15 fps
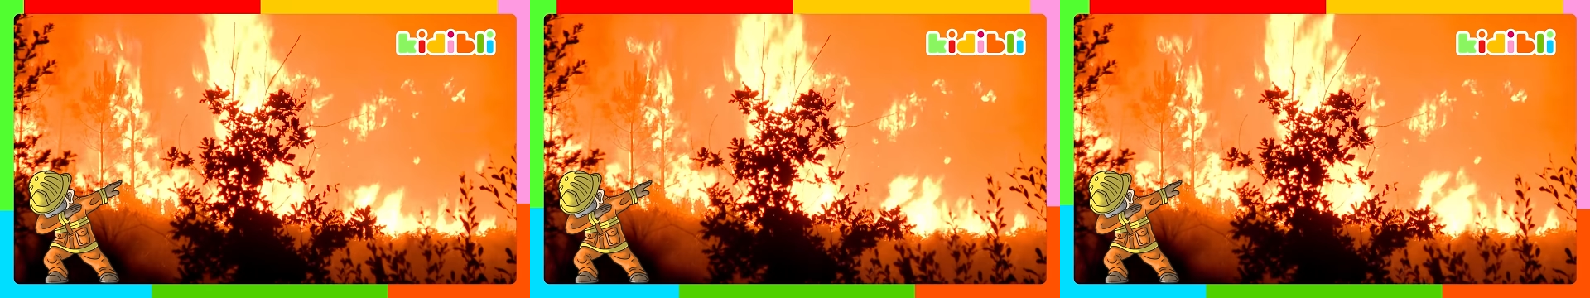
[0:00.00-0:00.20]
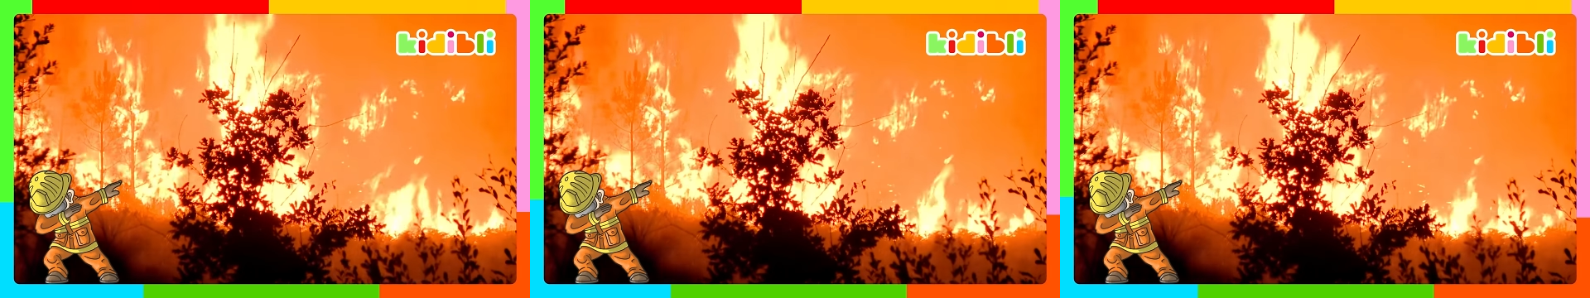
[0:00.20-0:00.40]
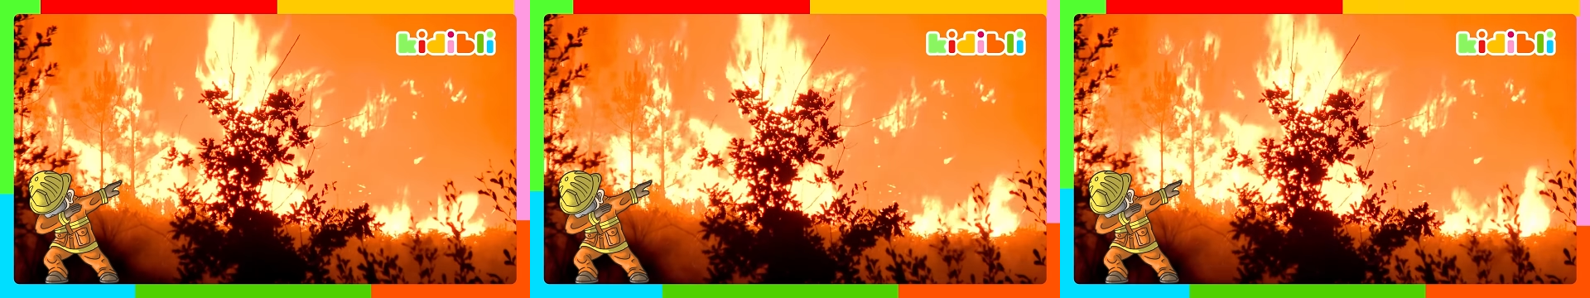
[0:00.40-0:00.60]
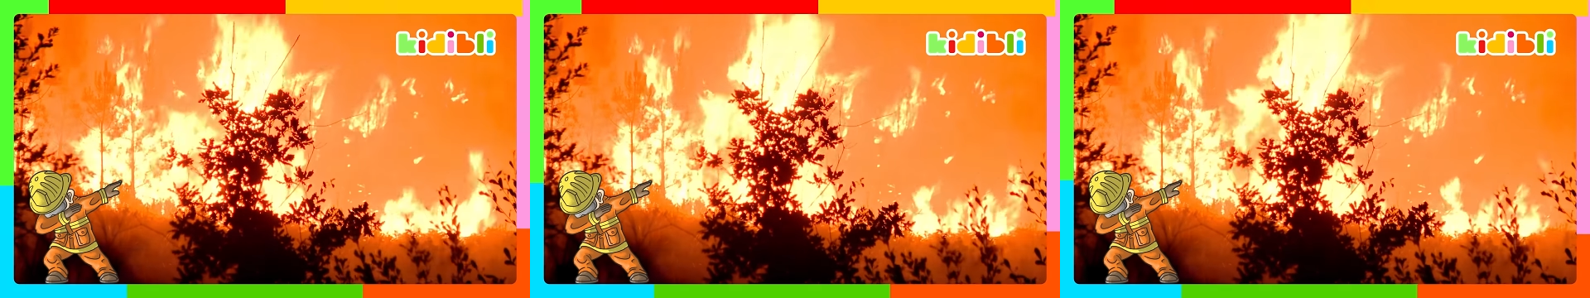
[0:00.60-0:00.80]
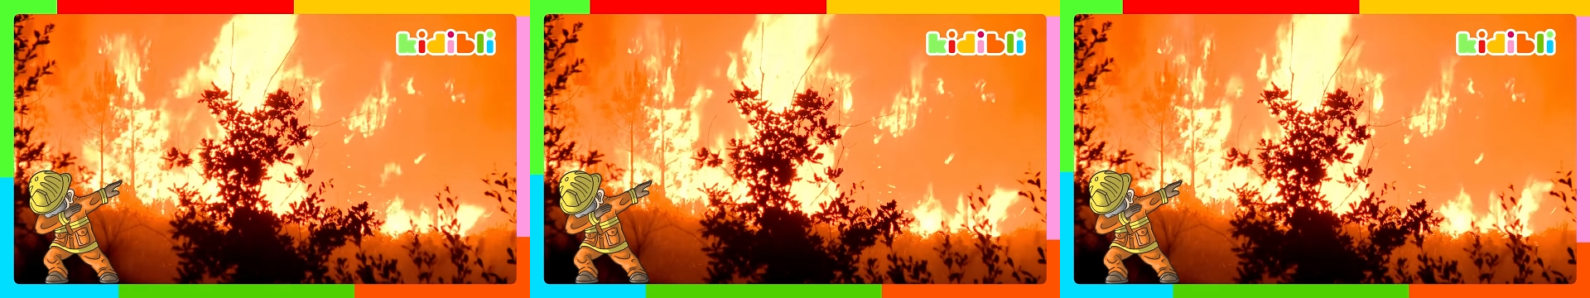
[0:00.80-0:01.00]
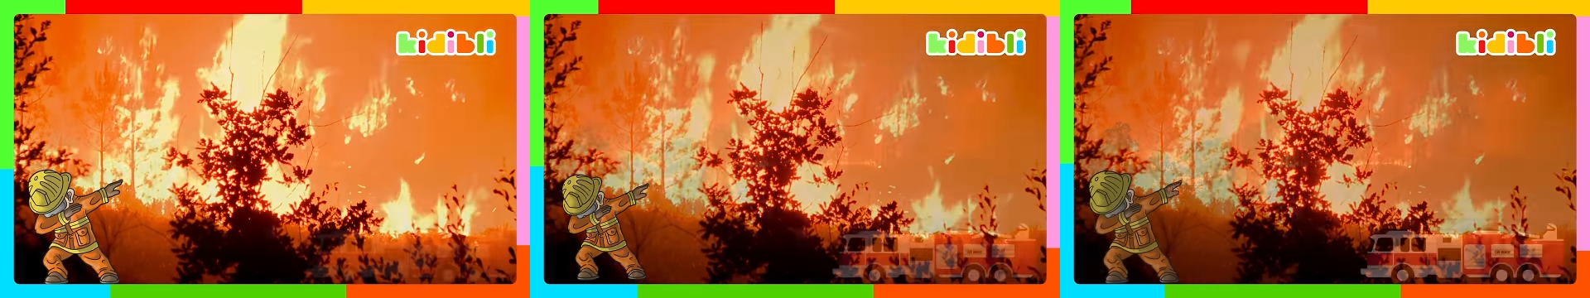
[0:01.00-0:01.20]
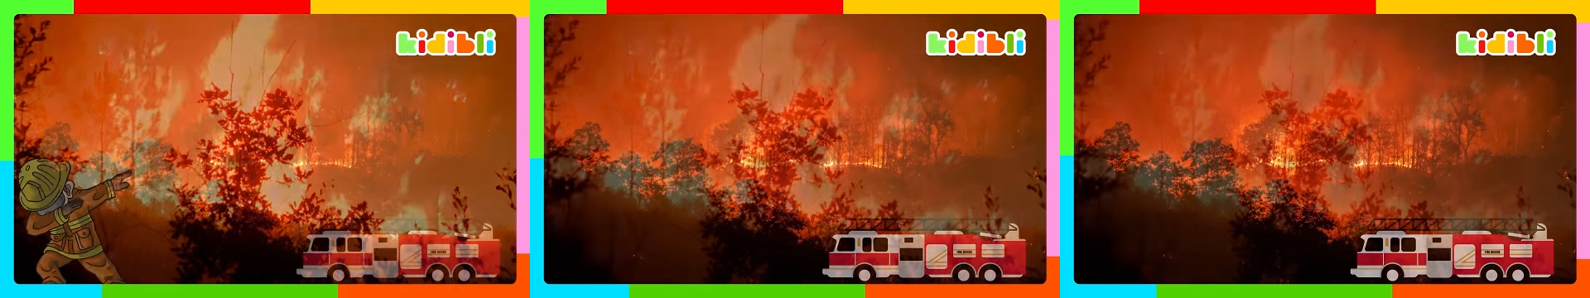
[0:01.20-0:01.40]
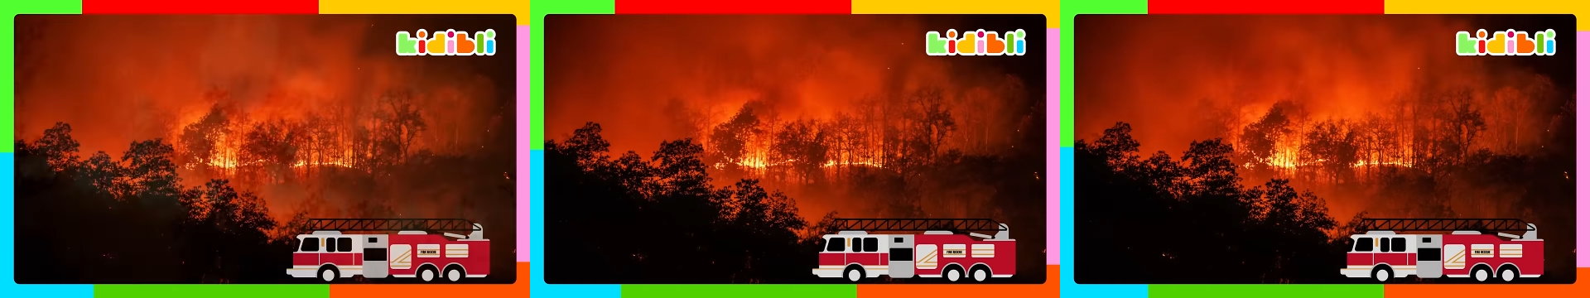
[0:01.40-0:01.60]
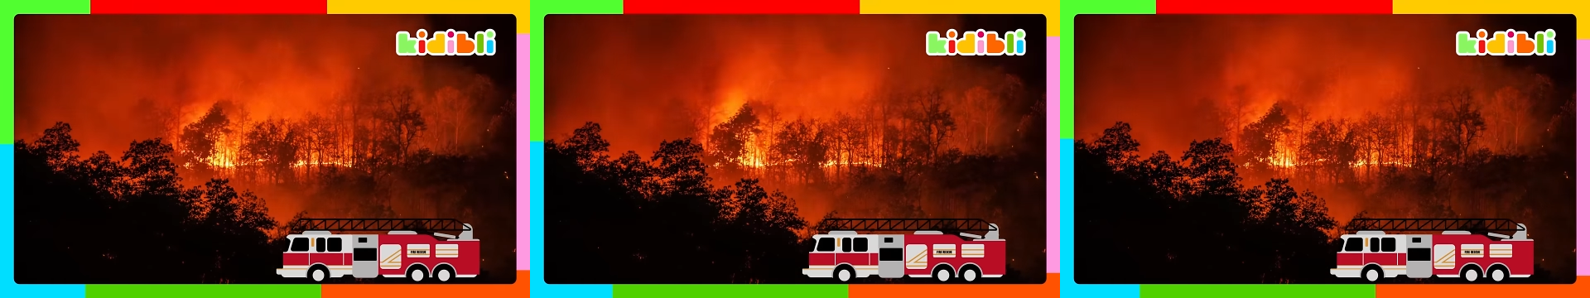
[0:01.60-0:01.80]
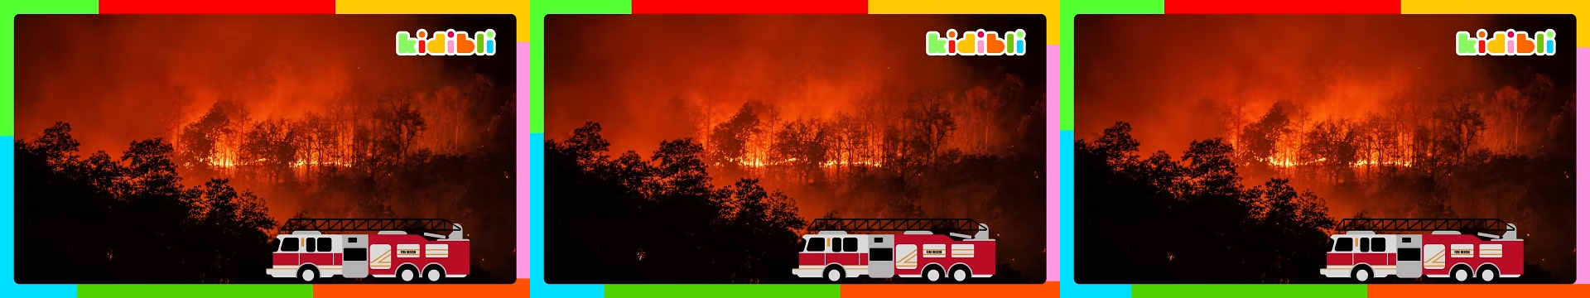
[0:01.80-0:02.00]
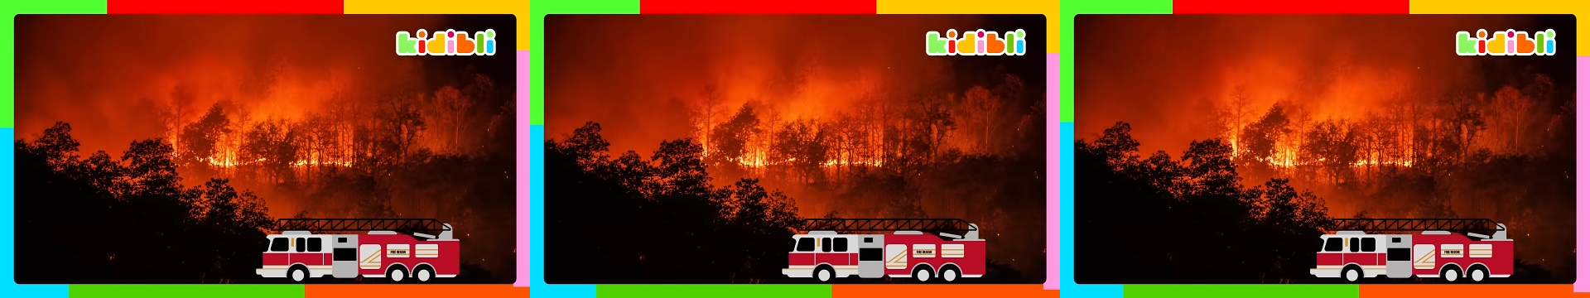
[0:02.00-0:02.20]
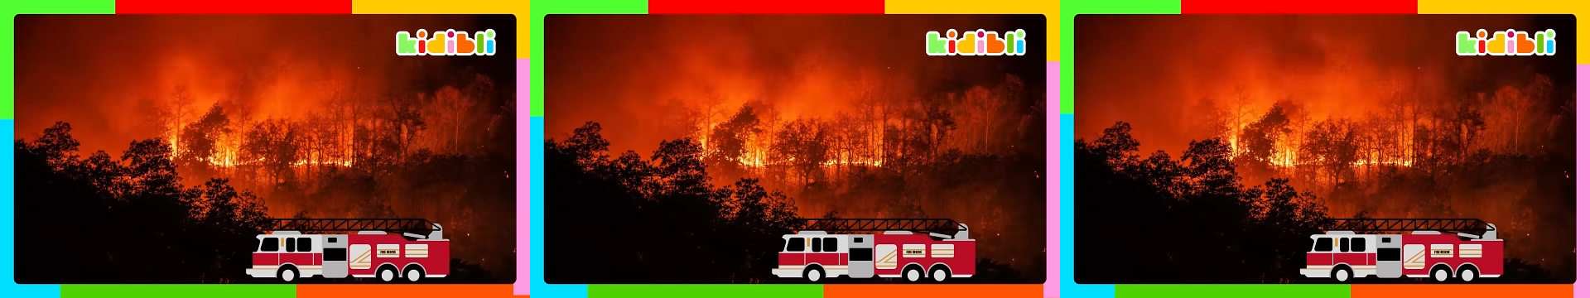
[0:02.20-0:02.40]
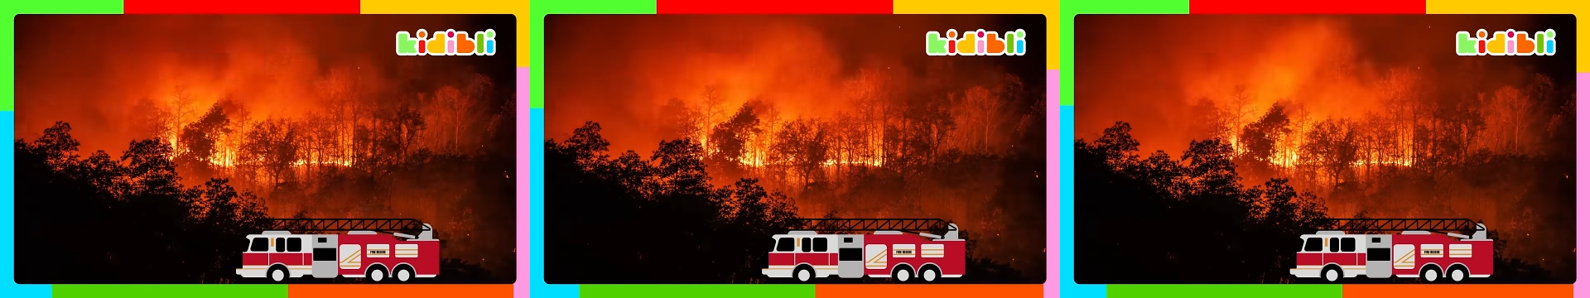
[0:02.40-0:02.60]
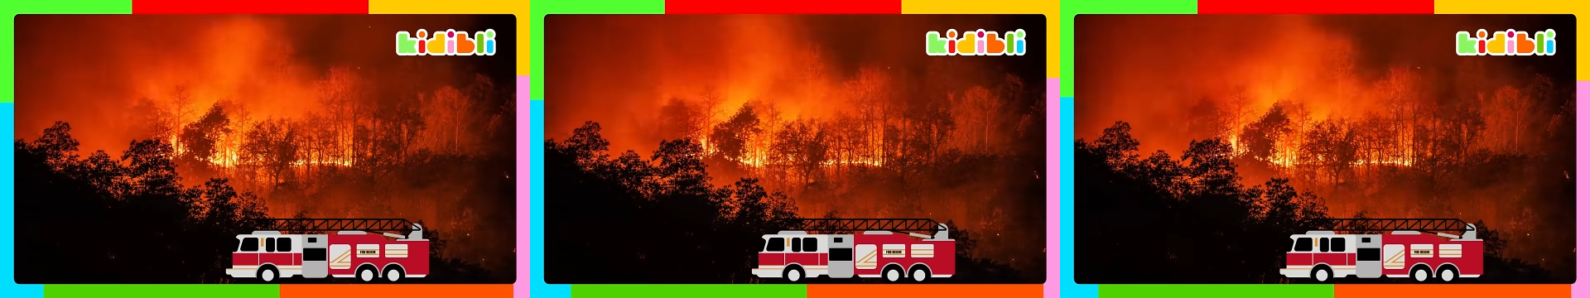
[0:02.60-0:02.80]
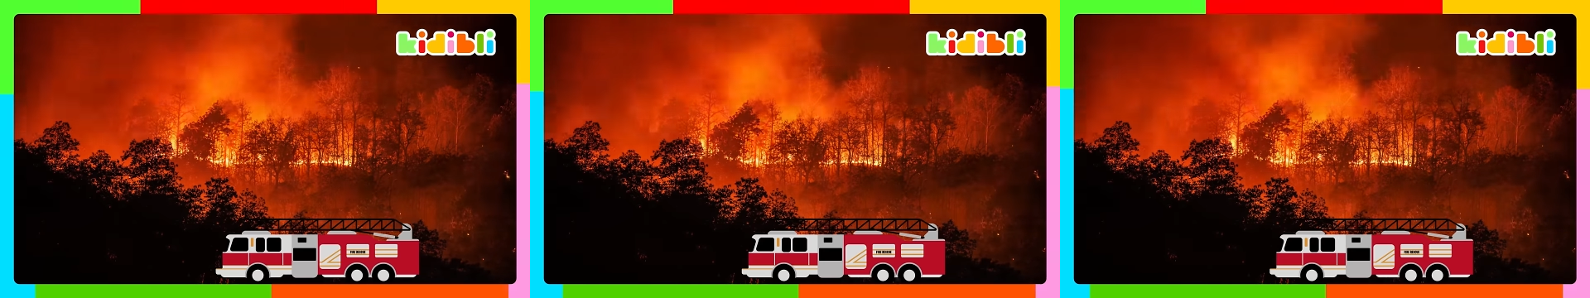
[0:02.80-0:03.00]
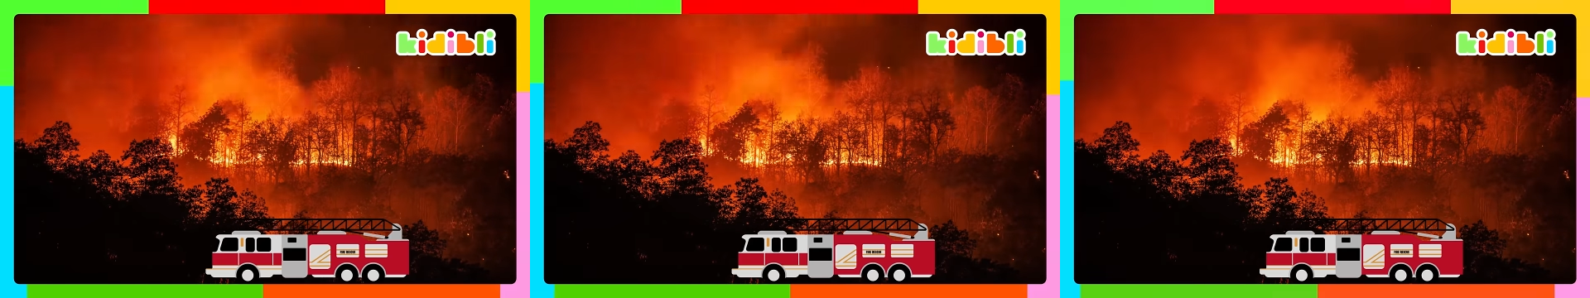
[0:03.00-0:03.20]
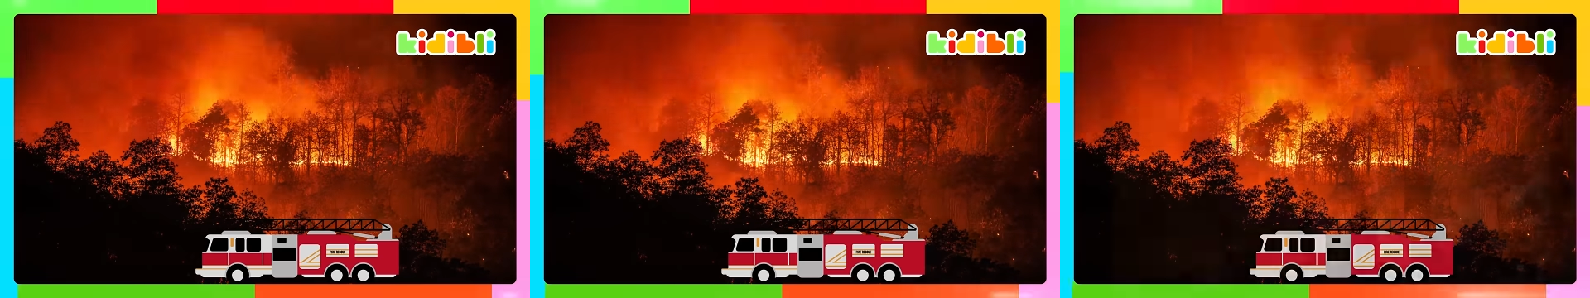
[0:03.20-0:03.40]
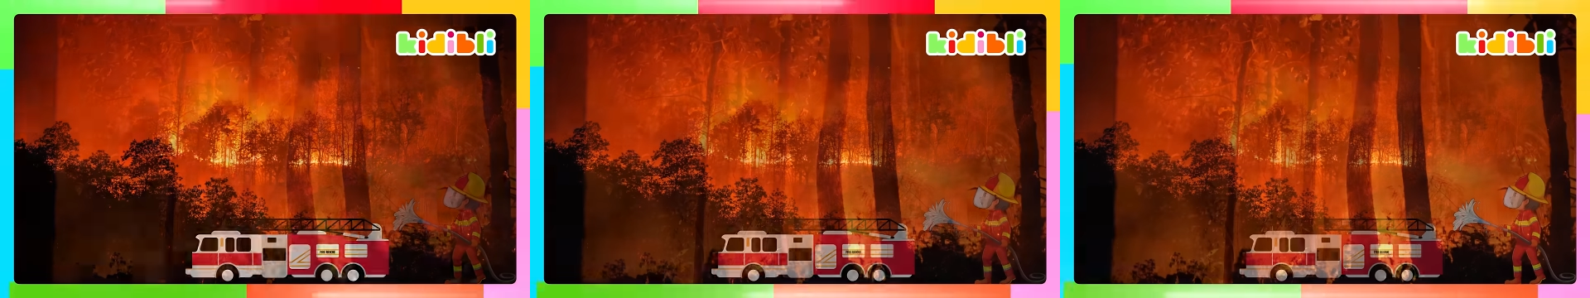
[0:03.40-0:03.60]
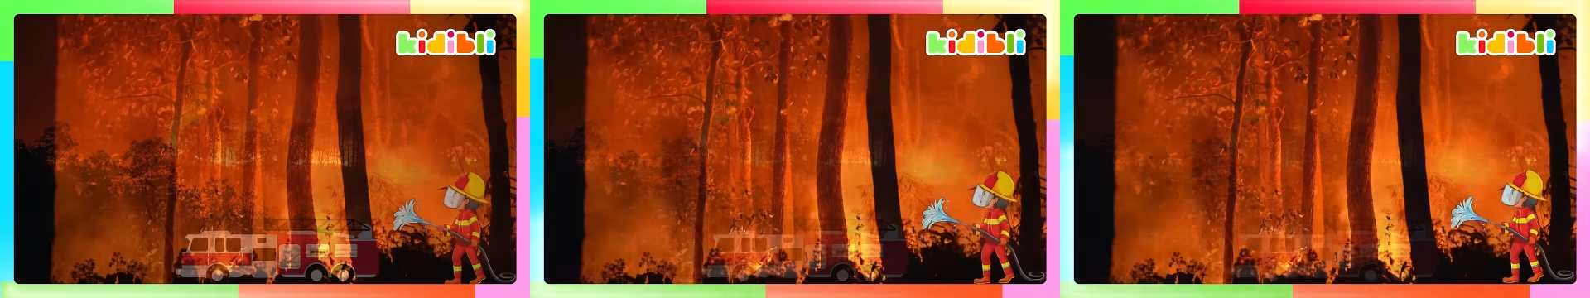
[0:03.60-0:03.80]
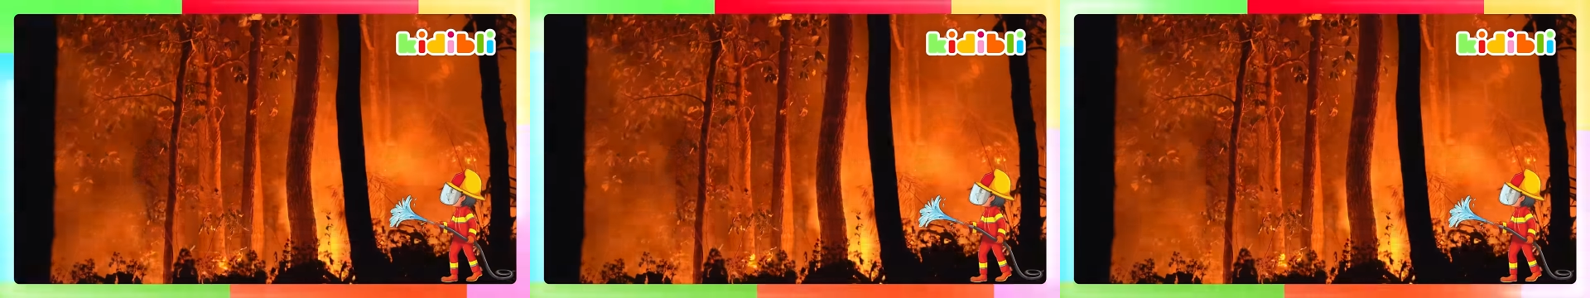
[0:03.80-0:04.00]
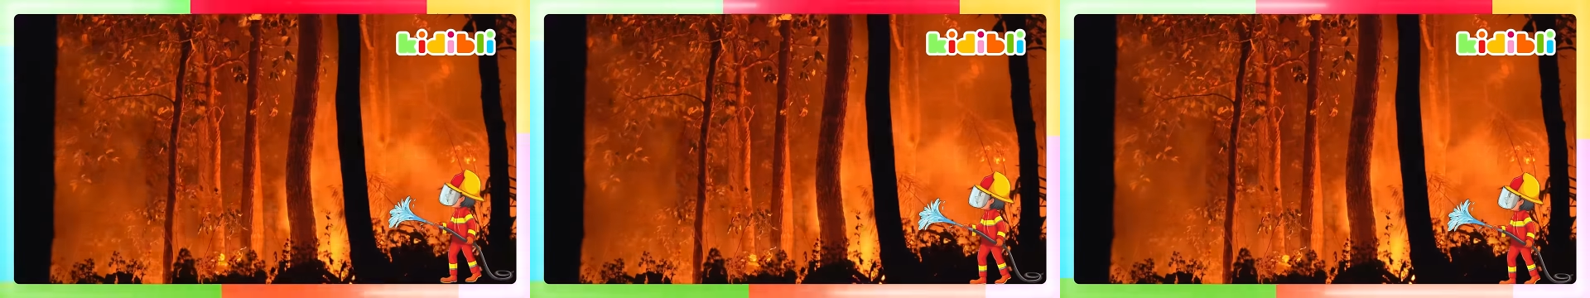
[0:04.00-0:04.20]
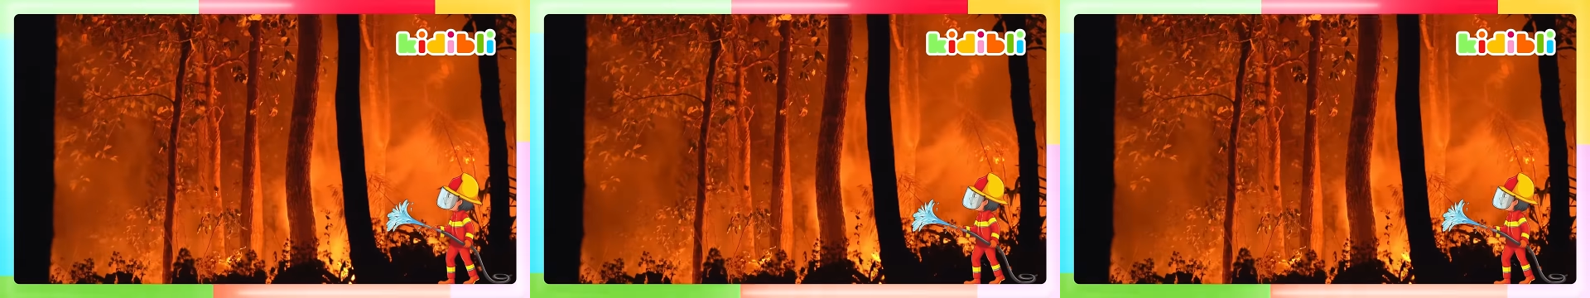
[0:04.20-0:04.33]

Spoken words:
[unreadable: no face in view]